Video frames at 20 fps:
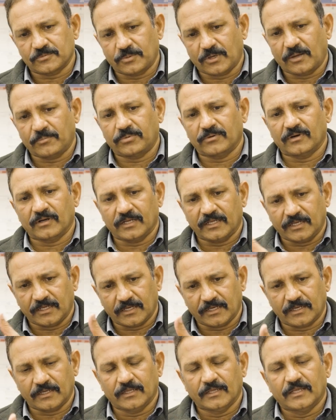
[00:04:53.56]
properly
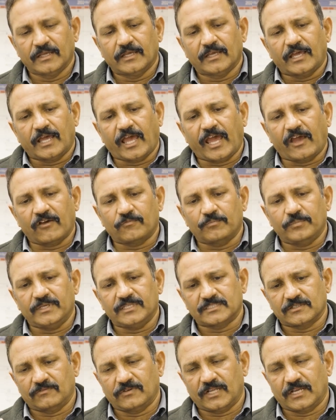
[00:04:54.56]
and have bees
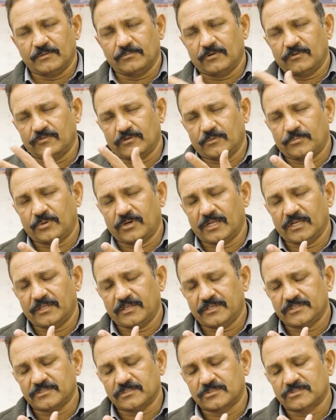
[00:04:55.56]
available for
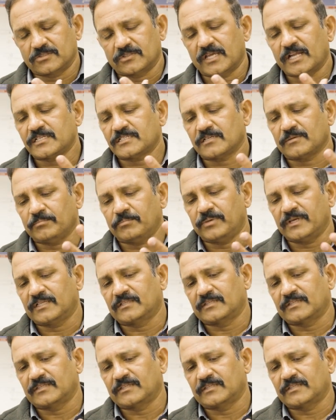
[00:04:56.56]
pollination. So that's a big